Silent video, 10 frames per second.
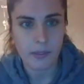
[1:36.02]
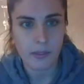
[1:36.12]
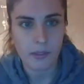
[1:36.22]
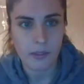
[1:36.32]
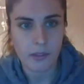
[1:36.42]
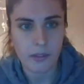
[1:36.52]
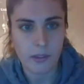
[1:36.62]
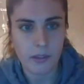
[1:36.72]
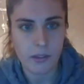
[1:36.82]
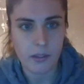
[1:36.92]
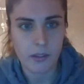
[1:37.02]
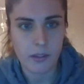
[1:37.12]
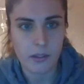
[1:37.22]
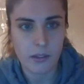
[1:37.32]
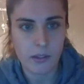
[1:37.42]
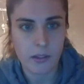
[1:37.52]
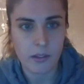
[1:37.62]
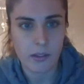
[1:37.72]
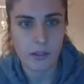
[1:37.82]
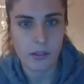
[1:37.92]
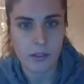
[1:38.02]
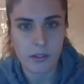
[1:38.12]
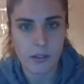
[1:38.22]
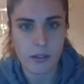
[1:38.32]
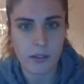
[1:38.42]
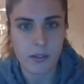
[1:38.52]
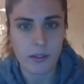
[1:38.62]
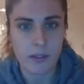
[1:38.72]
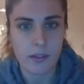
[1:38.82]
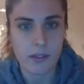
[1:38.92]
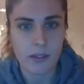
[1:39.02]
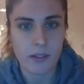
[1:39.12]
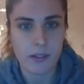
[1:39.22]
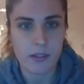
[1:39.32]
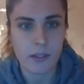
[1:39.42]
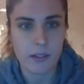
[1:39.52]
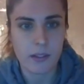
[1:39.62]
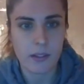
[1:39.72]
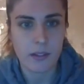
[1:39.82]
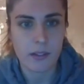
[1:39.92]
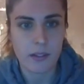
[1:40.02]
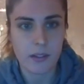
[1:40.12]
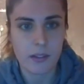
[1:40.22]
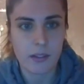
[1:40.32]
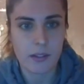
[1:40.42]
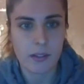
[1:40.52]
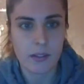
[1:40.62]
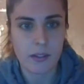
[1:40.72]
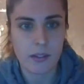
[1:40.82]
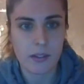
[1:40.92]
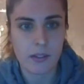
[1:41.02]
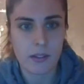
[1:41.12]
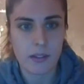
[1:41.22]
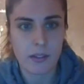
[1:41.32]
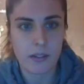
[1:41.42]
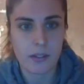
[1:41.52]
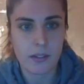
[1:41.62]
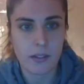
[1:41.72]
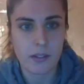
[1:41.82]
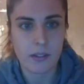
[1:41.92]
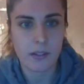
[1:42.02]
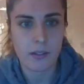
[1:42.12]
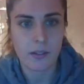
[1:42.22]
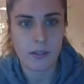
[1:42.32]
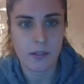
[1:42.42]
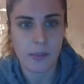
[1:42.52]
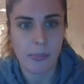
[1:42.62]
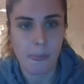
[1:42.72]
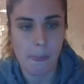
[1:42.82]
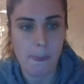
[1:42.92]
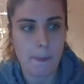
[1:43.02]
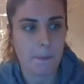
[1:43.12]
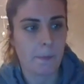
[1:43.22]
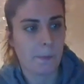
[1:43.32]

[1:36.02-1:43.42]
[no speech]